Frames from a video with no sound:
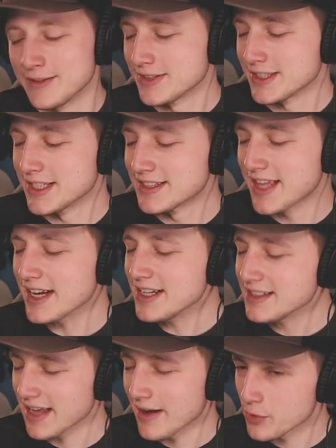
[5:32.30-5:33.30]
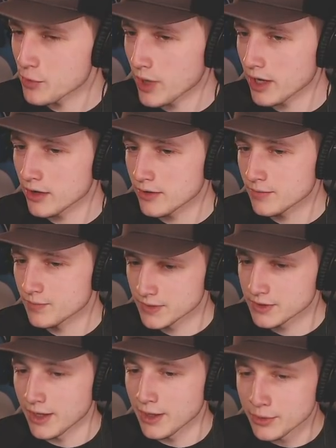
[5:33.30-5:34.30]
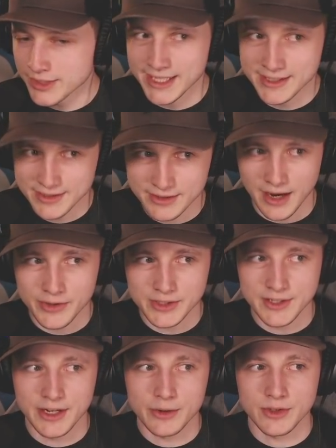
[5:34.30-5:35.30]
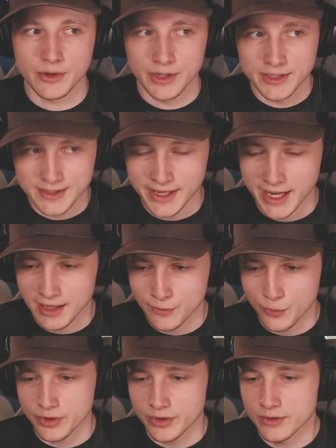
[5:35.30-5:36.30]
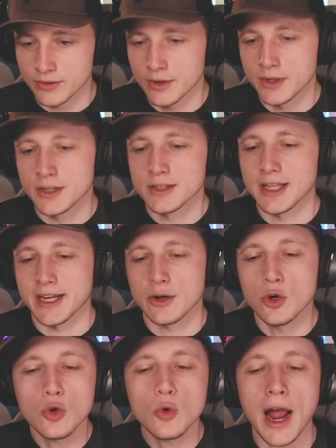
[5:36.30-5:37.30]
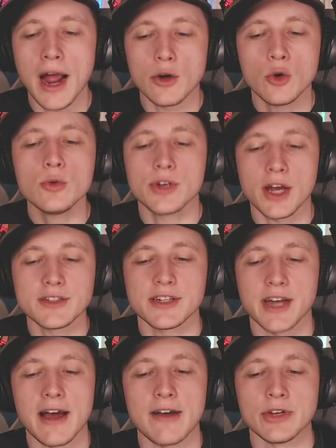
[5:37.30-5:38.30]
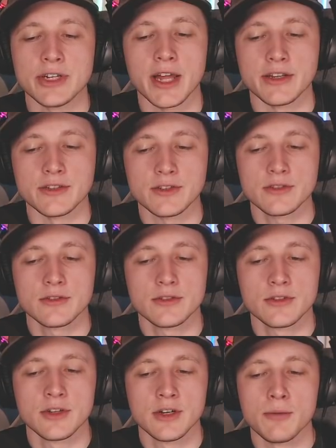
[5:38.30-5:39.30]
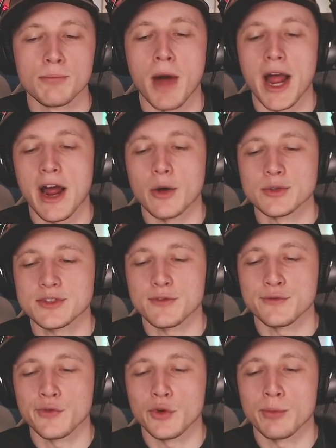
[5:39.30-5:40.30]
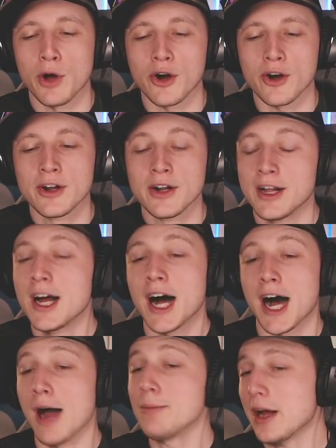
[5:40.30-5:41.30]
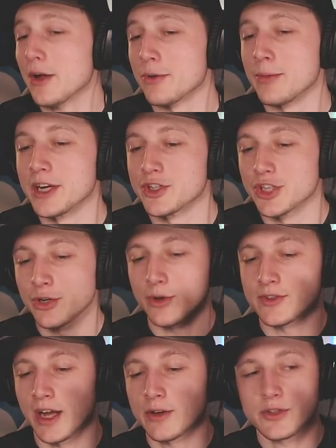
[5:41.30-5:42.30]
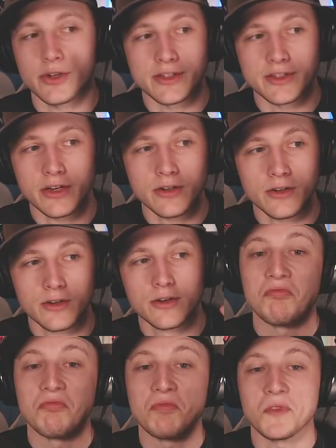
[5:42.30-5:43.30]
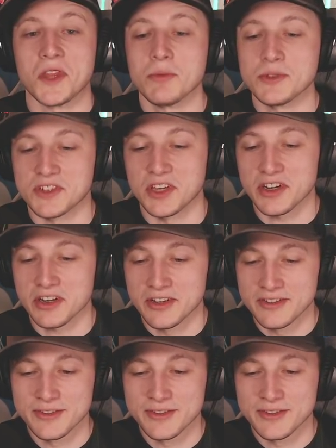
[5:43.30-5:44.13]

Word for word: Is Denny's everywhere? So I know Denny's is obviously in Arizona. It's in California. Like, who doesn't have a Denny's? My house, full bar. I'm down to meet at Shiro's house. You guys in? That'd be sick.